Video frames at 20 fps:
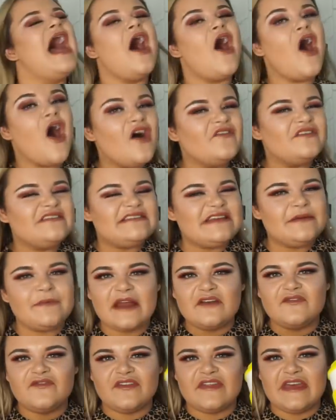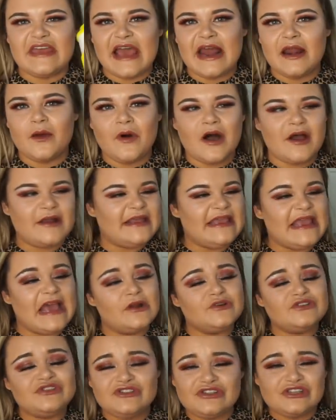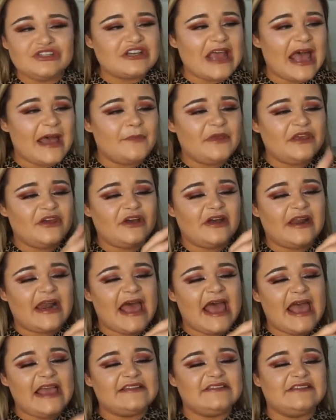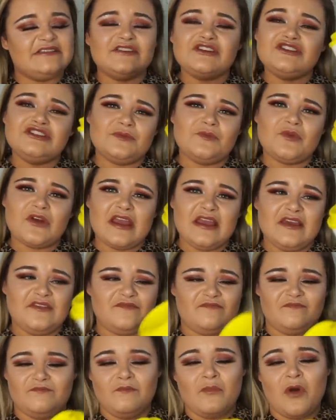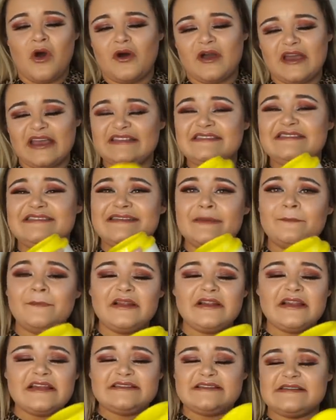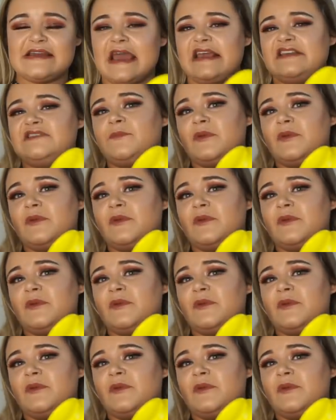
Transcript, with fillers: obviously went for the yellow one. Yellow is such a happy colour. It's such a pretty mug. It's simple, it's nice.